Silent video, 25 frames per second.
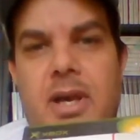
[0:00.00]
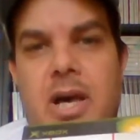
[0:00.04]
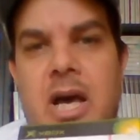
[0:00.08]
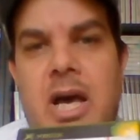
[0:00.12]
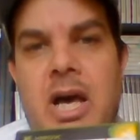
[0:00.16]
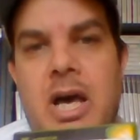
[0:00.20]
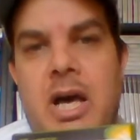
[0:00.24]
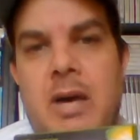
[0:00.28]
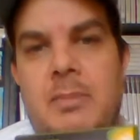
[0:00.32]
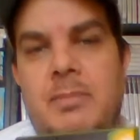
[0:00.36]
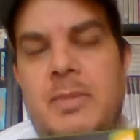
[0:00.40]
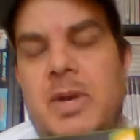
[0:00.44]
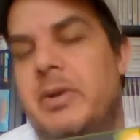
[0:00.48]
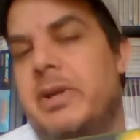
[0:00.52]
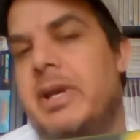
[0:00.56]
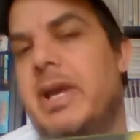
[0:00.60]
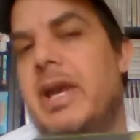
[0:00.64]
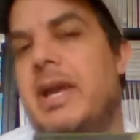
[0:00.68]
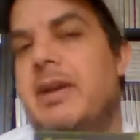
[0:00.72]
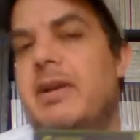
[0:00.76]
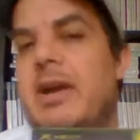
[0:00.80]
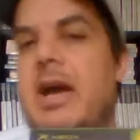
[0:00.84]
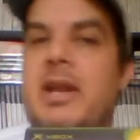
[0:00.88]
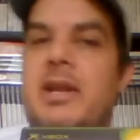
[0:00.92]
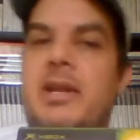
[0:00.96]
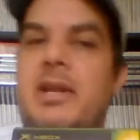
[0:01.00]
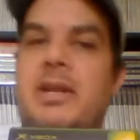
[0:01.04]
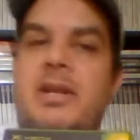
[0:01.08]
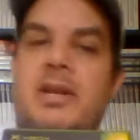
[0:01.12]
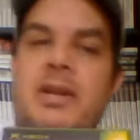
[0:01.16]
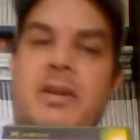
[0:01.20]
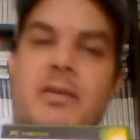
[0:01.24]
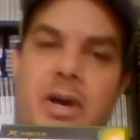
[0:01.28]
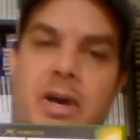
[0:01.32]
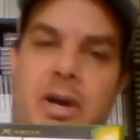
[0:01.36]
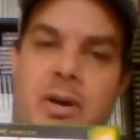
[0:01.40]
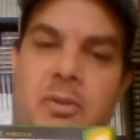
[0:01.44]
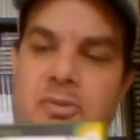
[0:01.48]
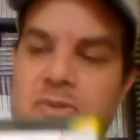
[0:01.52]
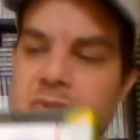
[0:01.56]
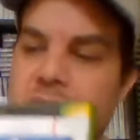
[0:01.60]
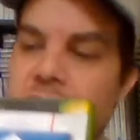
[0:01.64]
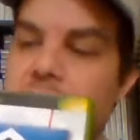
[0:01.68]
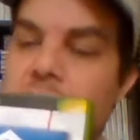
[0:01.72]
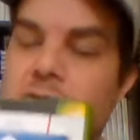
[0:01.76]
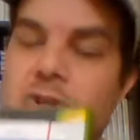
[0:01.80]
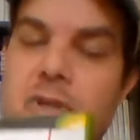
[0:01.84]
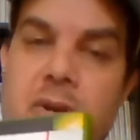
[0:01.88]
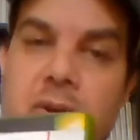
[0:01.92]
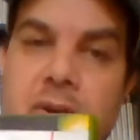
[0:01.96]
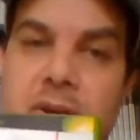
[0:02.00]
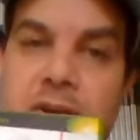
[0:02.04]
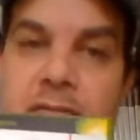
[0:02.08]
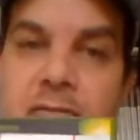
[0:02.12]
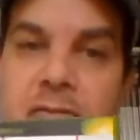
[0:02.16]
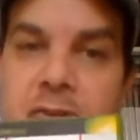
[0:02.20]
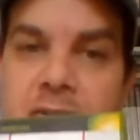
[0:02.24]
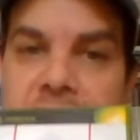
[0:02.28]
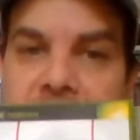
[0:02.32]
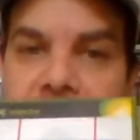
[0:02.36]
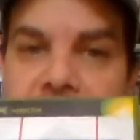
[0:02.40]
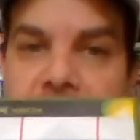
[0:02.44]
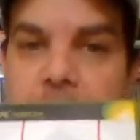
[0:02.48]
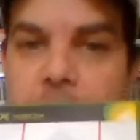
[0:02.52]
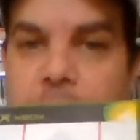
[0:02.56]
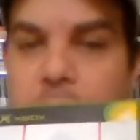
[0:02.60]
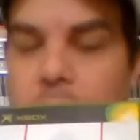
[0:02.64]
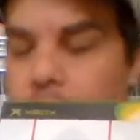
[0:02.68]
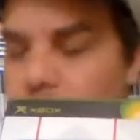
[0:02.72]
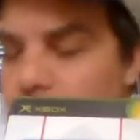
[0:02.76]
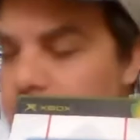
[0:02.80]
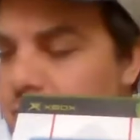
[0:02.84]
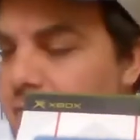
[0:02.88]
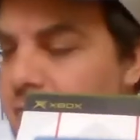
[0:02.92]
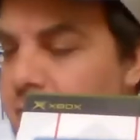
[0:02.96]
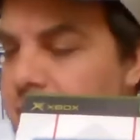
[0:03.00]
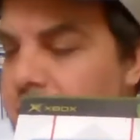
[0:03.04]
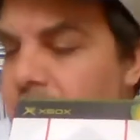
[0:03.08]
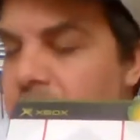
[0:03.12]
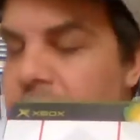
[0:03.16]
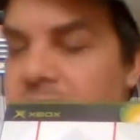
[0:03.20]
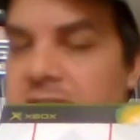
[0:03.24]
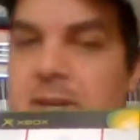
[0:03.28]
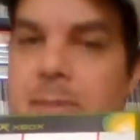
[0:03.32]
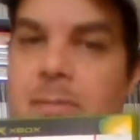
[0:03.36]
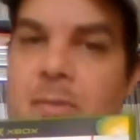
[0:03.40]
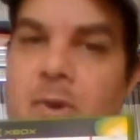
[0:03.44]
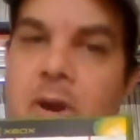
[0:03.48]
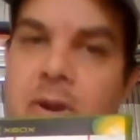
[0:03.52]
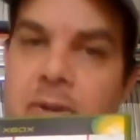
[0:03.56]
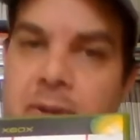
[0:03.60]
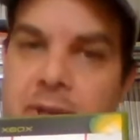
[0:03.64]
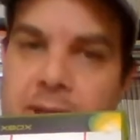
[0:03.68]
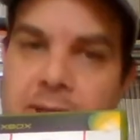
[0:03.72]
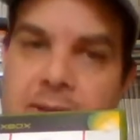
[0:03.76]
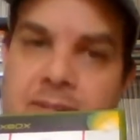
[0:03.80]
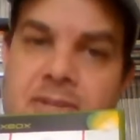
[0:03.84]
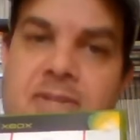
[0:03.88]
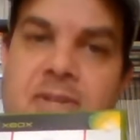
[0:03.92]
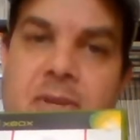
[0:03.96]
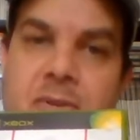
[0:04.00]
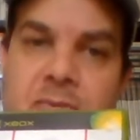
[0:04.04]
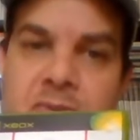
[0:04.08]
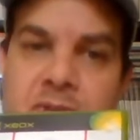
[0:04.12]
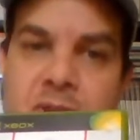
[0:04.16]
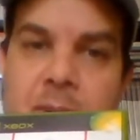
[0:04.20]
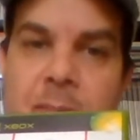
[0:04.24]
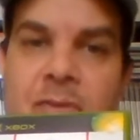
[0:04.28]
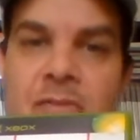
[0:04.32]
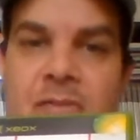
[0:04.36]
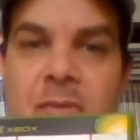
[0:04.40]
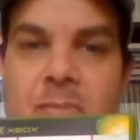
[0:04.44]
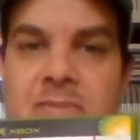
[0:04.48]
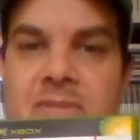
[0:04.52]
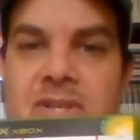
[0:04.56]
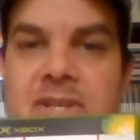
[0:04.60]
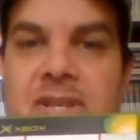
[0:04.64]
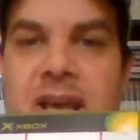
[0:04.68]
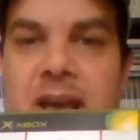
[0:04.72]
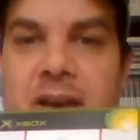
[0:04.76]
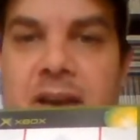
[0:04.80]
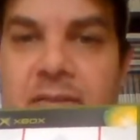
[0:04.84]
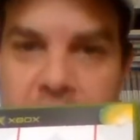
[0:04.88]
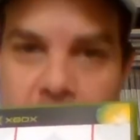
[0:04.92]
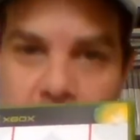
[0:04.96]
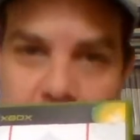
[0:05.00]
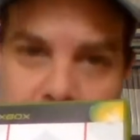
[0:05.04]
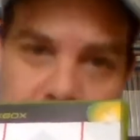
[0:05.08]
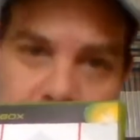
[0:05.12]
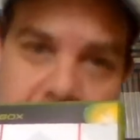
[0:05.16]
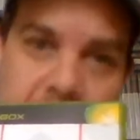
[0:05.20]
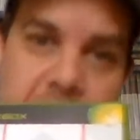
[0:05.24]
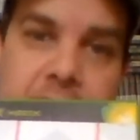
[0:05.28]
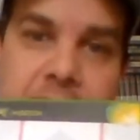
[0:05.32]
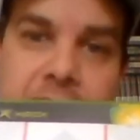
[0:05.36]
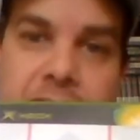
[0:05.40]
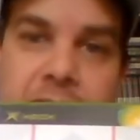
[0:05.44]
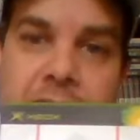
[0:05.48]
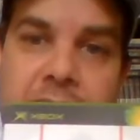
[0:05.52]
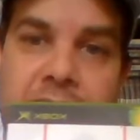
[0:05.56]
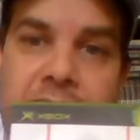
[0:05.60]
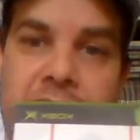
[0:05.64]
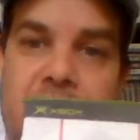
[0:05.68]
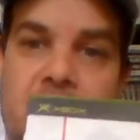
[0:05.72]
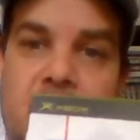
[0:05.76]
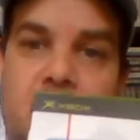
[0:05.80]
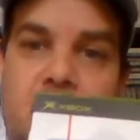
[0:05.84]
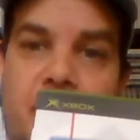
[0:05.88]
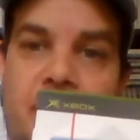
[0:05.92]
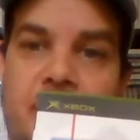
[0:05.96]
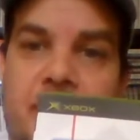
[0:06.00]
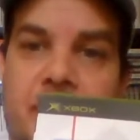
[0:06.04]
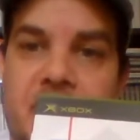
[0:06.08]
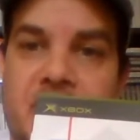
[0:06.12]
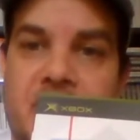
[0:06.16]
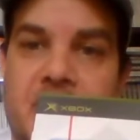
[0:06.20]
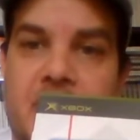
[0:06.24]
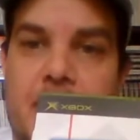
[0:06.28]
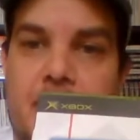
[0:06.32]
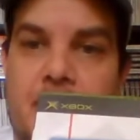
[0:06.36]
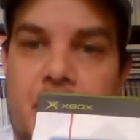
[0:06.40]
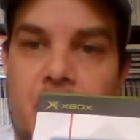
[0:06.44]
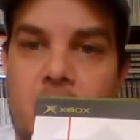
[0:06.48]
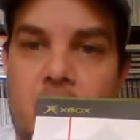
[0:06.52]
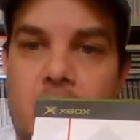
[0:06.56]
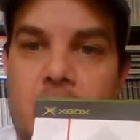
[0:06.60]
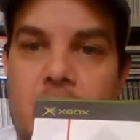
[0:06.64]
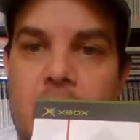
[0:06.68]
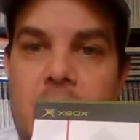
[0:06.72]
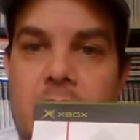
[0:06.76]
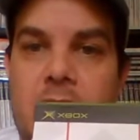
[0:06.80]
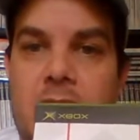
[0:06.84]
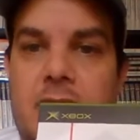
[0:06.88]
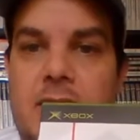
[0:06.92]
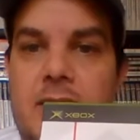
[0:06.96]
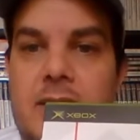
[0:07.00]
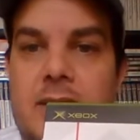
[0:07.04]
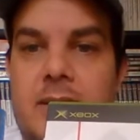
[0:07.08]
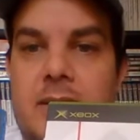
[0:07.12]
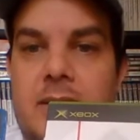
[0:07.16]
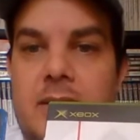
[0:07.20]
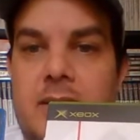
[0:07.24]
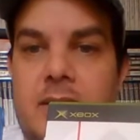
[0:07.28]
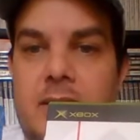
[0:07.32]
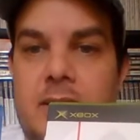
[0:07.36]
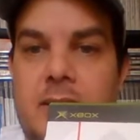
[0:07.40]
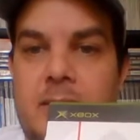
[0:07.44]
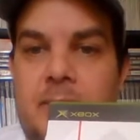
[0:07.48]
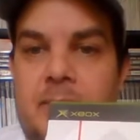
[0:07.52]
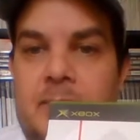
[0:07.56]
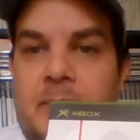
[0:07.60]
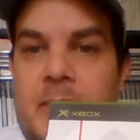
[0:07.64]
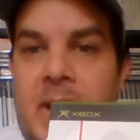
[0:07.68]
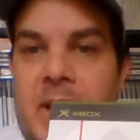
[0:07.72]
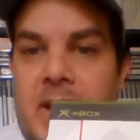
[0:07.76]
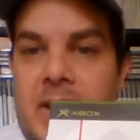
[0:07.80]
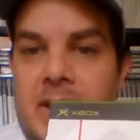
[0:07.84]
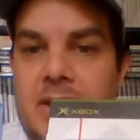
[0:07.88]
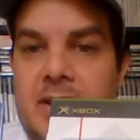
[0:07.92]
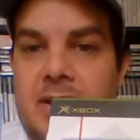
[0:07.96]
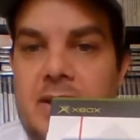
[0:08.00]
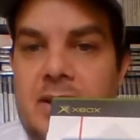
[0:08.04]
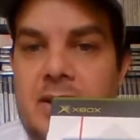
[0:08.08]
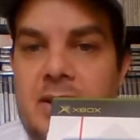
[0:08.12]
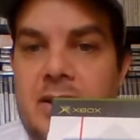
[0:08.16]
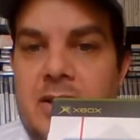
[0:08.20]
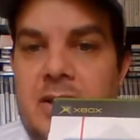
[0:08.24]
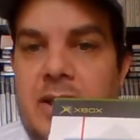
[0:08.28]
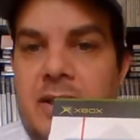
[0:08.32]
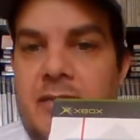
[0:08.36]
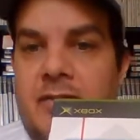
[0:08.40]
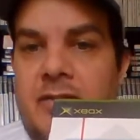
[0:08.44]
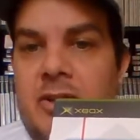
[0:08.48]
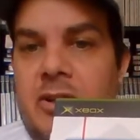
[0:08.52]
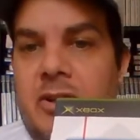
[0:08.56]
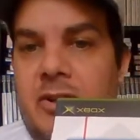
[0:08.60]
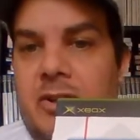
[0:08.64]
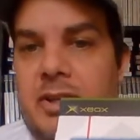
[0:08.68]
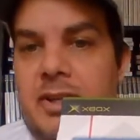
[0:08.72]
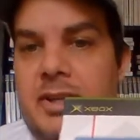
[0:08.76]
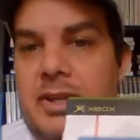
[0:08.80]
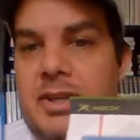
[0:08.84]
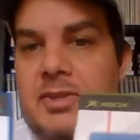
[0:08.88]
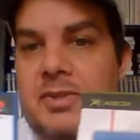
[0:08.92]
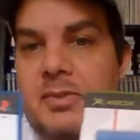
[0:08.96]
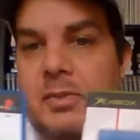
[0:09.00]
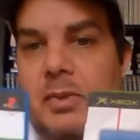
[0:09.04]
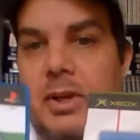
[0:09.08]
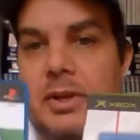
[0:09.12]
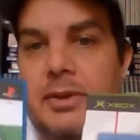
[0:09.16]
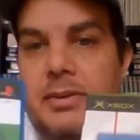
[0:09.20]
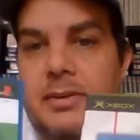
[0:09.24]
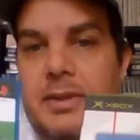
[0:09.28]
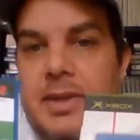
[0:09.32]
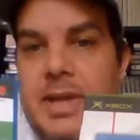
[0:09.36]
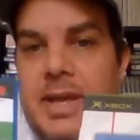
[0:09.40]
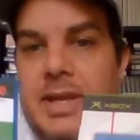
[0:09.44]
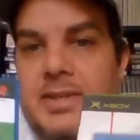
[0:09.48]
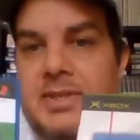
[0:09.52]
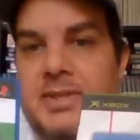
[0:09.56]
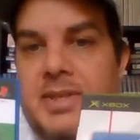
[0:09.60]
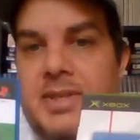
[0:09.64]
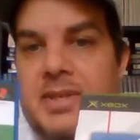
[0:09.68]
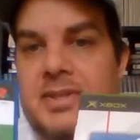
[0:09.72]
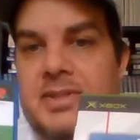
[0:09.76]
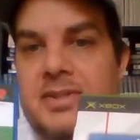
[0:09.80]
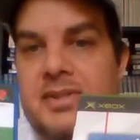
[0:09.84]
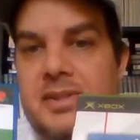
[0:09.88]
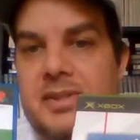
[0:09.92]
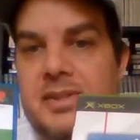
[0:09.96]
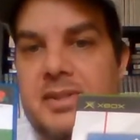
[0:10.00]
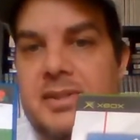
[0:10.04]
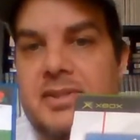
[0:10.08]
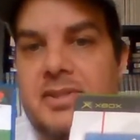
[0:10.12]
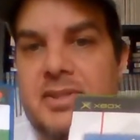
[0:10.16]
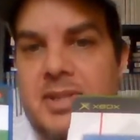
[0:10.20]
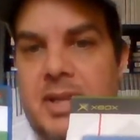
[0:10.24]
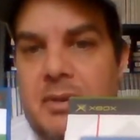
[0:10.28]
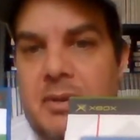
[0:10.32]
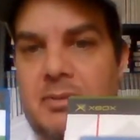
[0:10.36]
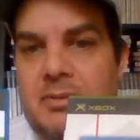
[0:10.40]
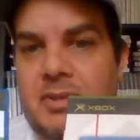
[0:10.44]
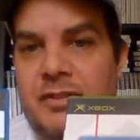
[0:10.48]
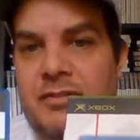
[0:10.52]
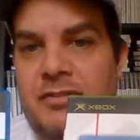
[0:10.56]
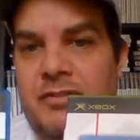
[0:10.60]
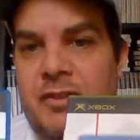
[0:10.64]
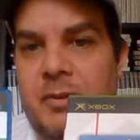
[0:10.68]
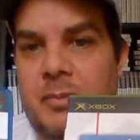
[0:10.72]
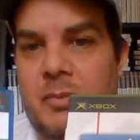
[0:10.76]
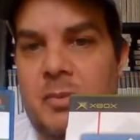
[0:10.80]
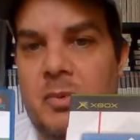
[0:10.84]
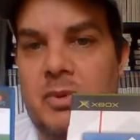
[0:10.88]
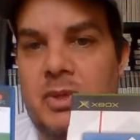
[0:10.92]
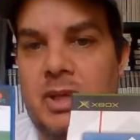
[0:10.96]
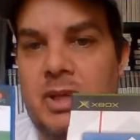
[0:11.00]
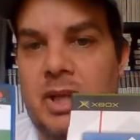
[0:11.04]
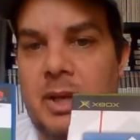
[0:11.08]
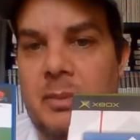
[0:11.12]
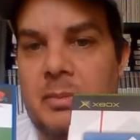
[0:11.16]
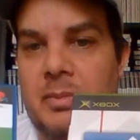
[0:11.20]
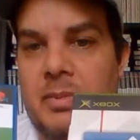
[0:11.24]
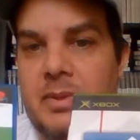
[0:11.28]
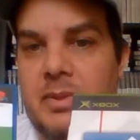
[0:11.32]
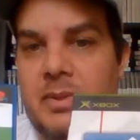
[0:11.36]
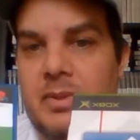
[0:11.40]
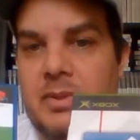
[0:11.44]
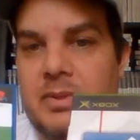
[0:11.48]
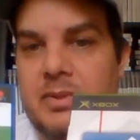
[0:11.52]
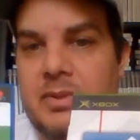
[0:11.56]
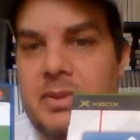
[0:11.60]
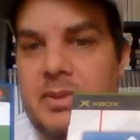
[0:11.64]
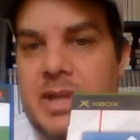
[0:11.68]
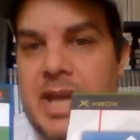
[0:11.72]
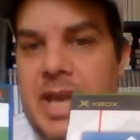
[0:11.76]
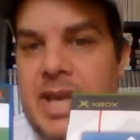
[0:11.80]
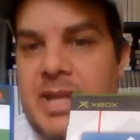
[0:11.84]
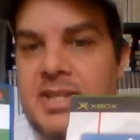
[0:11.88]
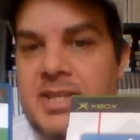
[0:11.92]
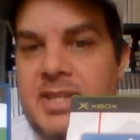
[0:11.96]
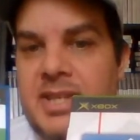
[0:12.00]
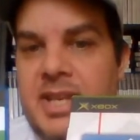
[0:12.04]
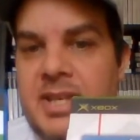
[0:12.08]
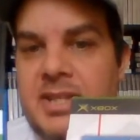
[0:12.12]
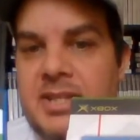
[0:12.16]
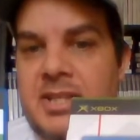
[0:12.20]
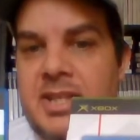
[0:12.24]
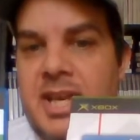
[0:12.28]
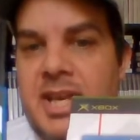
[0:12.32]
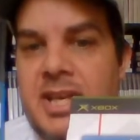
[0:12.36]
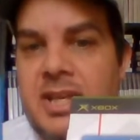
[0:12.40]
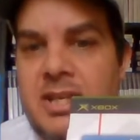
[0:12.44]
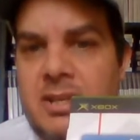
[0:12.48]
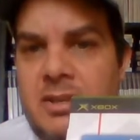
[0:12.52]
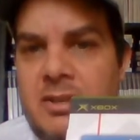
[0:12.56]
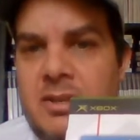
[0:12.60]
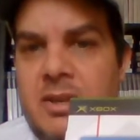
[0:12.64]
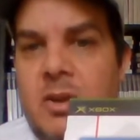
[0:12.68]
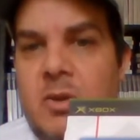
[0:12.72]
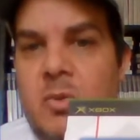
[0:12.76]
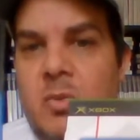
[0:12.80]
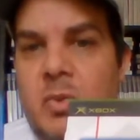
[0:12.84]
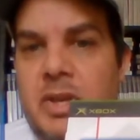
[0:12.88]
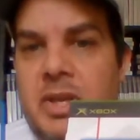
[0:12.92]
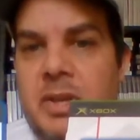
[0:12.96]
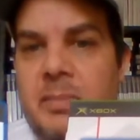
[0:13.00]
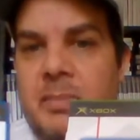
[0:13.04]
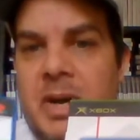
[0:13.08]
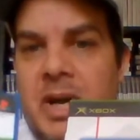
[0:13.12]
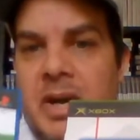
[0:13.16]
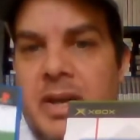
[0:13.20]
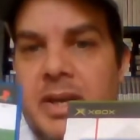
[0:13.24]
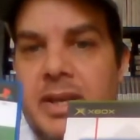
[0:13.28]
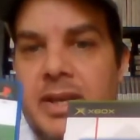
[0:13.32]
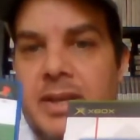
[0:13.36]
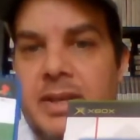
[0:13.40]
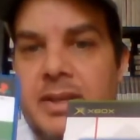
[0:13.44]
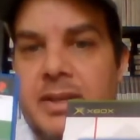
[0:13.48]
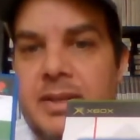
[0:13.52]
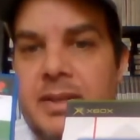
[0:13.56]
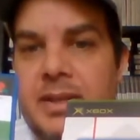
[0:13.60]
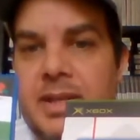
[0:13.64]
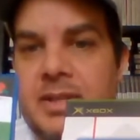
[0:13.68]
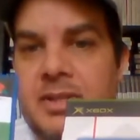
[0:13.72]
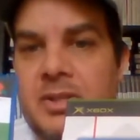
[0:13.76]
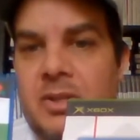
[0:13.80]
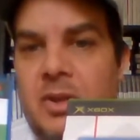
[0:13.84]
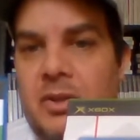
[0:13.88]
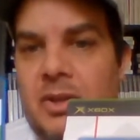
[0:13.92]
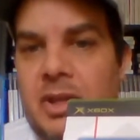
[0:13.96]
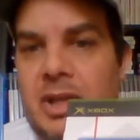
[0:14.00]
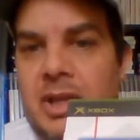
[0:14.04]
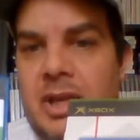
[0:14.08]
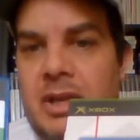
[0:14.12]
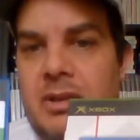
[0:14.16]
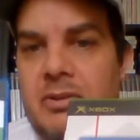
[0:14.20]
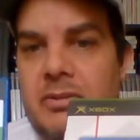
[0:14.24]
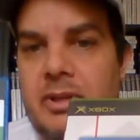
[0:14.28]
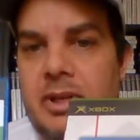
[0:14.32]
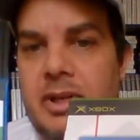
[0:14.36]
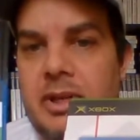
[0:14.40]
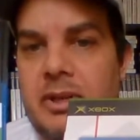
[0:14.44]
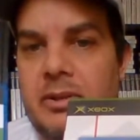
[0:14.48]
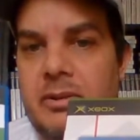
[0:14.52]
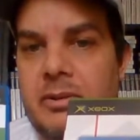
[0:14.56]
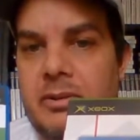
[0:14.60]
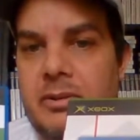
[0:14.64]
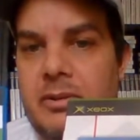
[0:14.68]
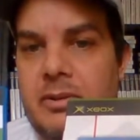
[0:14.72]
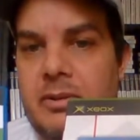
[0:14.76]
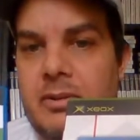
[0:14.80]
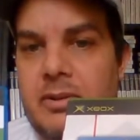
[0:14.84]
Okay, and I was going to show another example. For example, okay, so some of them did have no players, like this one, for example. But if you look at this one, it says Celtic Football Club, 1888. You know what you're buying. It's got the logo.